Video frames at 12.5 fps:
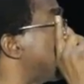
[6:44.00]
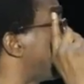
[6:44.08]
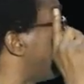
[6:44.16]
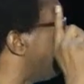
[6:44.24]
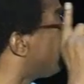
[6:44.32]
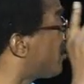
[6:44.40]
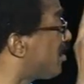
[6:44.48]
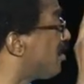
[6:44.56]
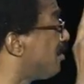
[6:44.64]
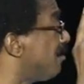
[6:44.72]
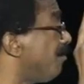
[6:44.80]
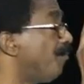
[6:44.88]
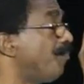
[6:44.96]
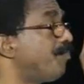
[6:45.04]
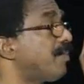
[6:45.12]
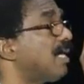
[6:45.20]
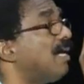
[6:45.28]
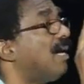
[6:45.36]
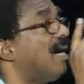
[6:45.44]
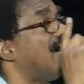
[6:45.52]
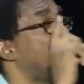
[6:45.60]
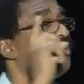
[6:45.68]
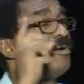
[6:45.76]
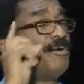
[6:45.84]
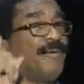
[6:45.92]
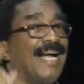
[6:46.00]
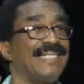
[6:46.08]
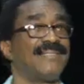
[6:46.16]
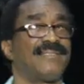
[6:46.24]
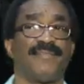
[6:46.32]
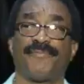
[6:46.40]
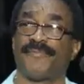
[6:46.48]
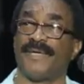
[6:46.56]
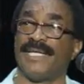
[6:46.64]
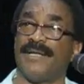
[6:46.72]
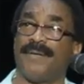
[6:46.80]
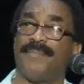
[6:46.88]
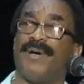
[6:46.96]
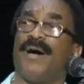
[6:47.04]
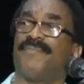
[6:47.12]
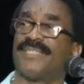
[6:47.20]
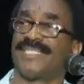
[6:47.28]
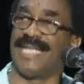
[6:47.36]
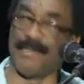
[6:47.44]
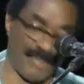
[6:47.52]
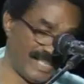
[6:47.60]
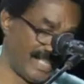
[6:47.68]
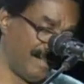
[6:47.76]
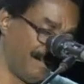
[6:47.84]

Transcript: speech and your right to freedom of assembly.